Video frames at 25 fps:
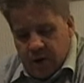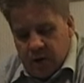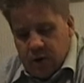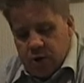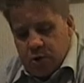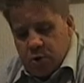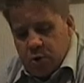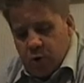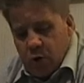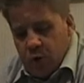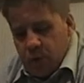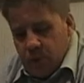
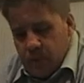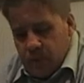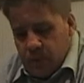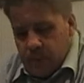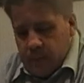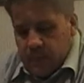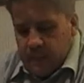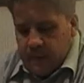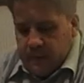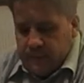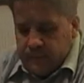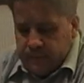
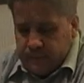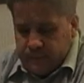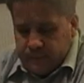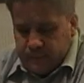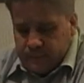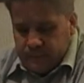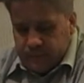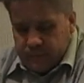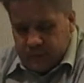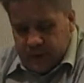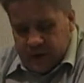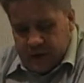So,
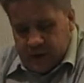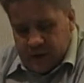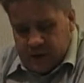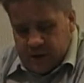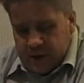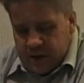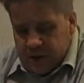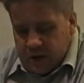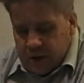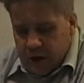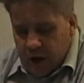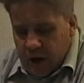it
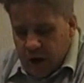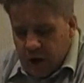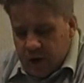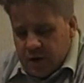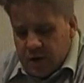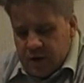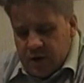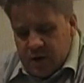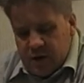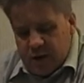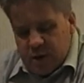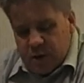says
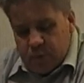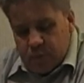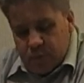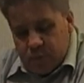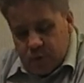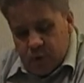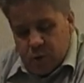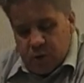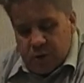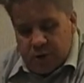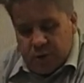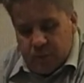
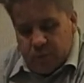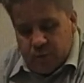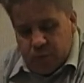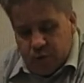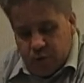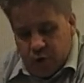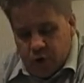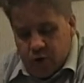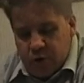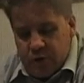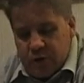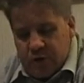undisputed
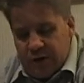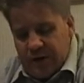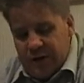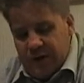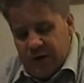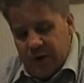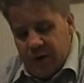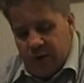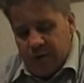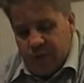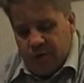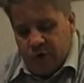
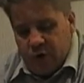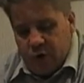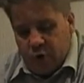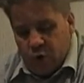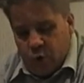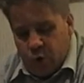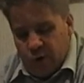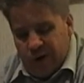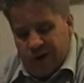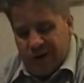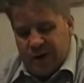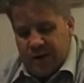purity of the
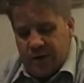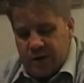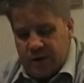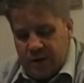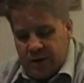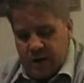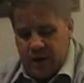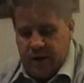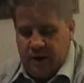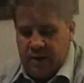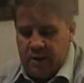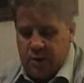Quranic
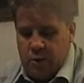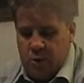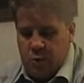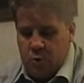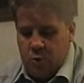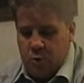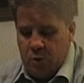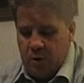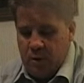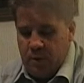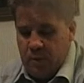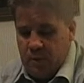text
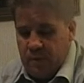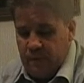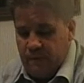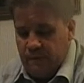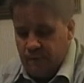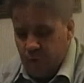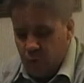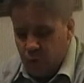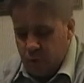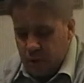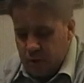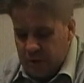throughout the
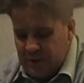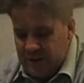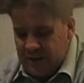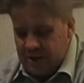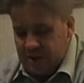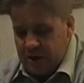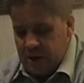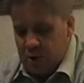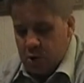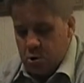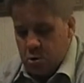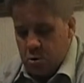14
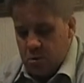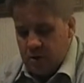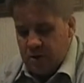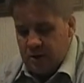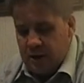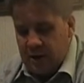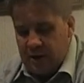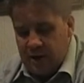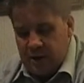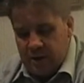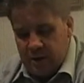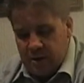centuries
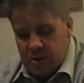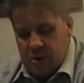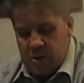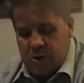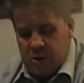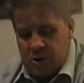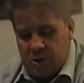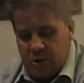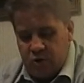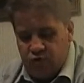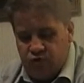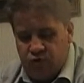
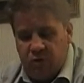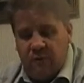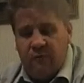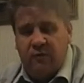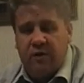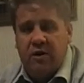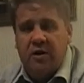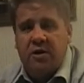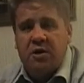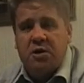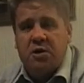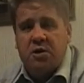since its
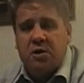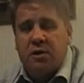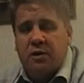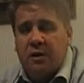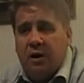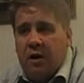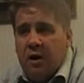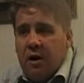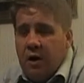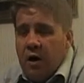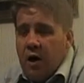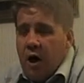revelation.
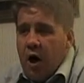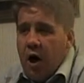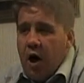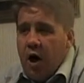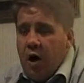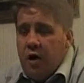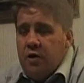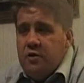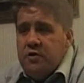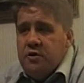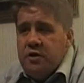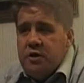
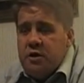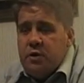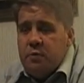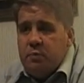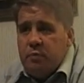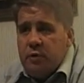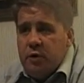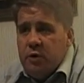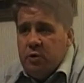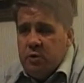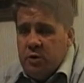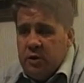
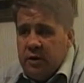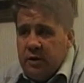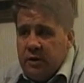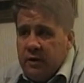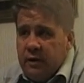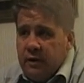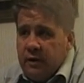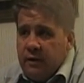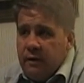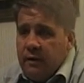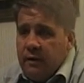Undisputed.